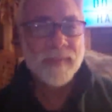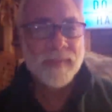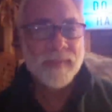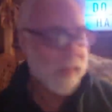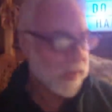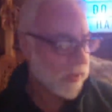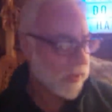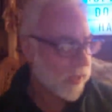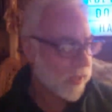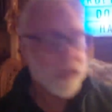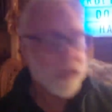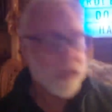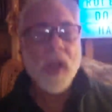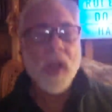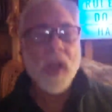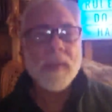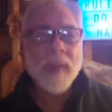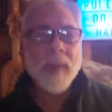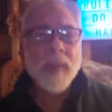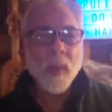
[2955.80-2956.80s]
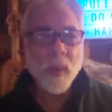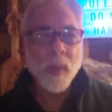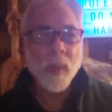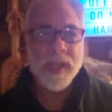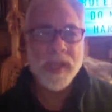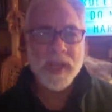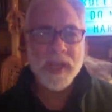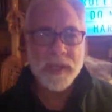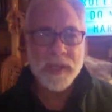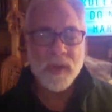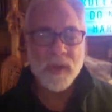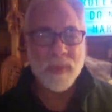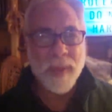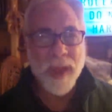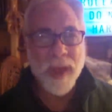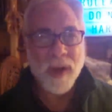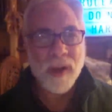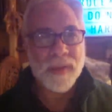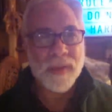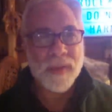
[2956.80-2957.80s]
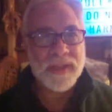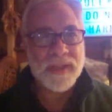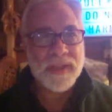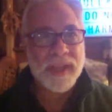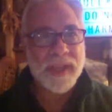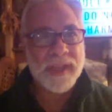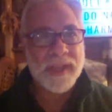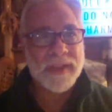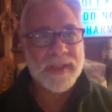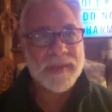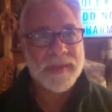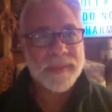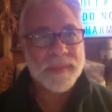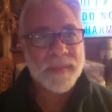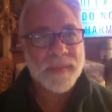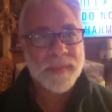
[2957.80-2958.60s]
So let's talk about what you can do about all these things.